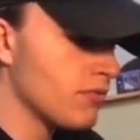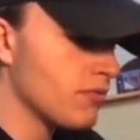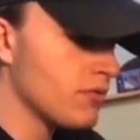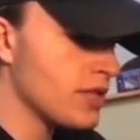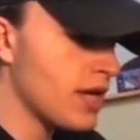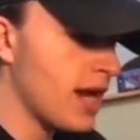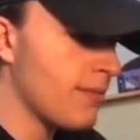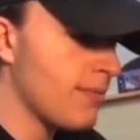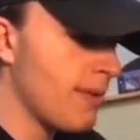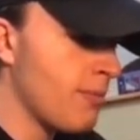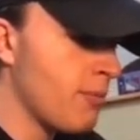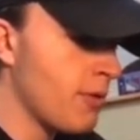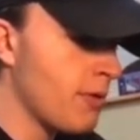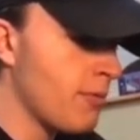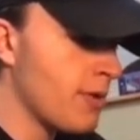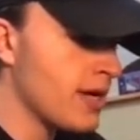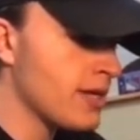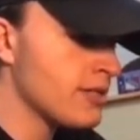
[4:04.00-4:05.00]
shout out my
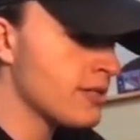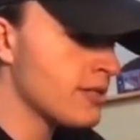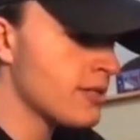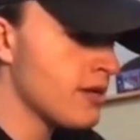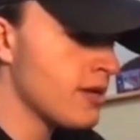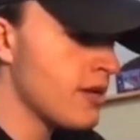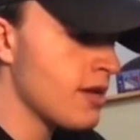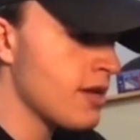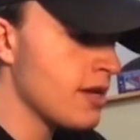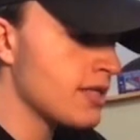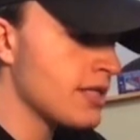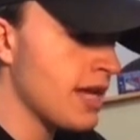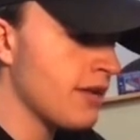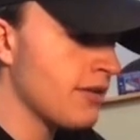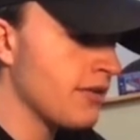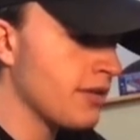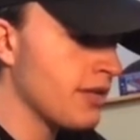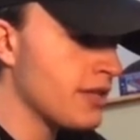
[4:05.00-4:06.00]
boy Wes,
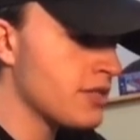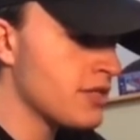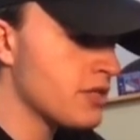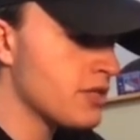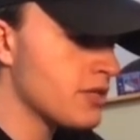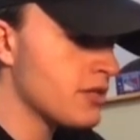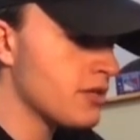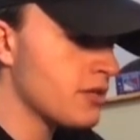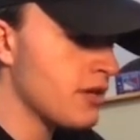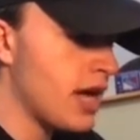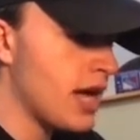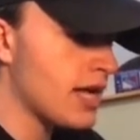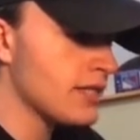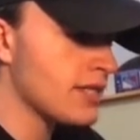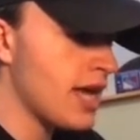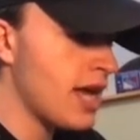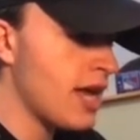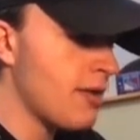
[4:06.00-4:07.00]
Daniel Lynch,
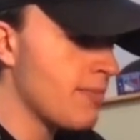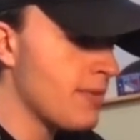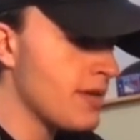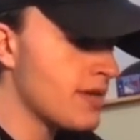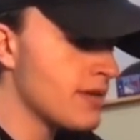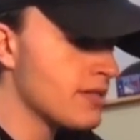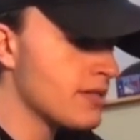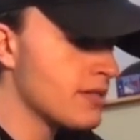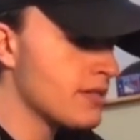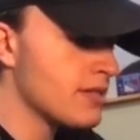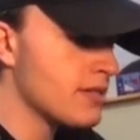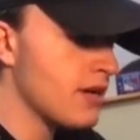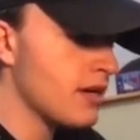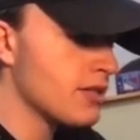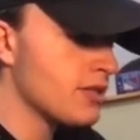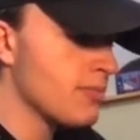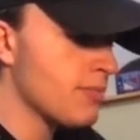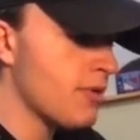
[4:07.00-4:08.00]
Hazi Albies,
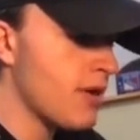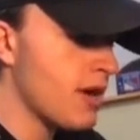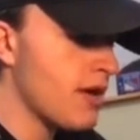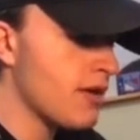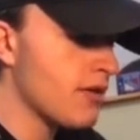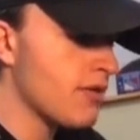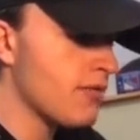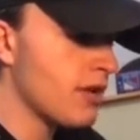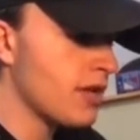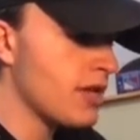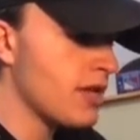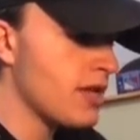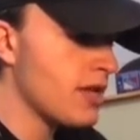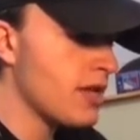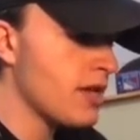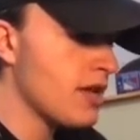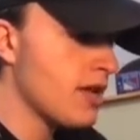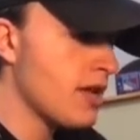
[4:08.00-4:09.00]
Hunter Brown
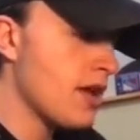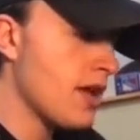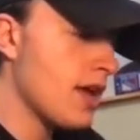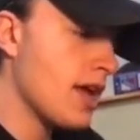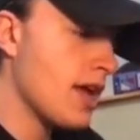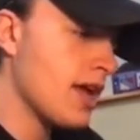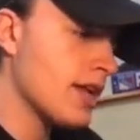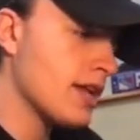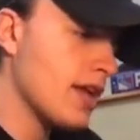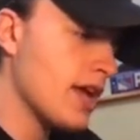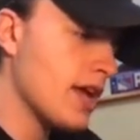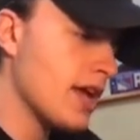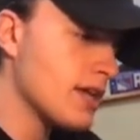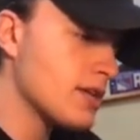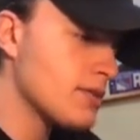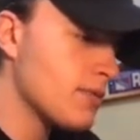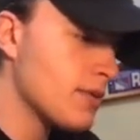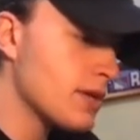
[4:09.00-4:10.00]
rookie, and
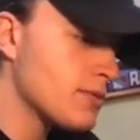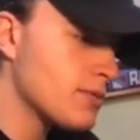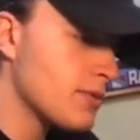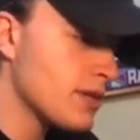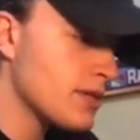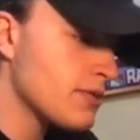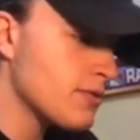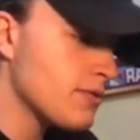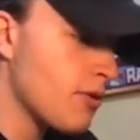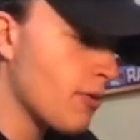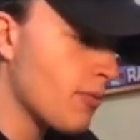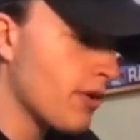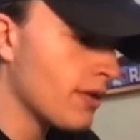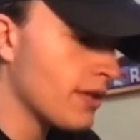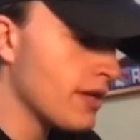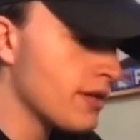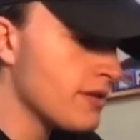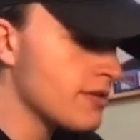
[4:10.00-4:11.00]
a 2022 home
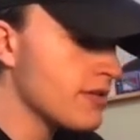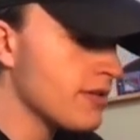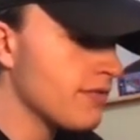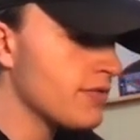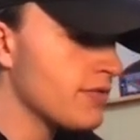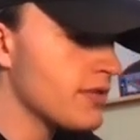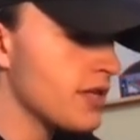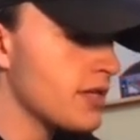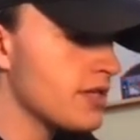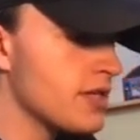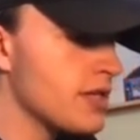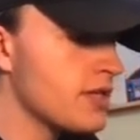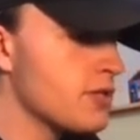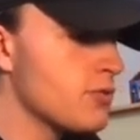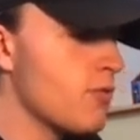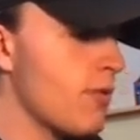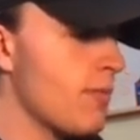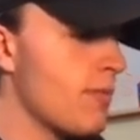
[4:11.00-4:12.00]
run leaders of Judge and
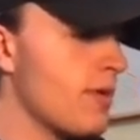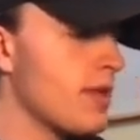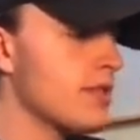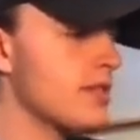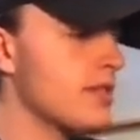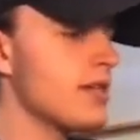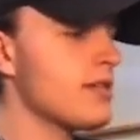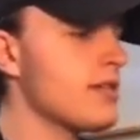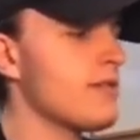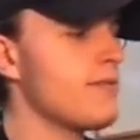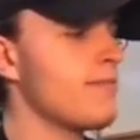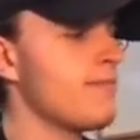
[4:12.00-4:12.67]
Schwarber. That's nice.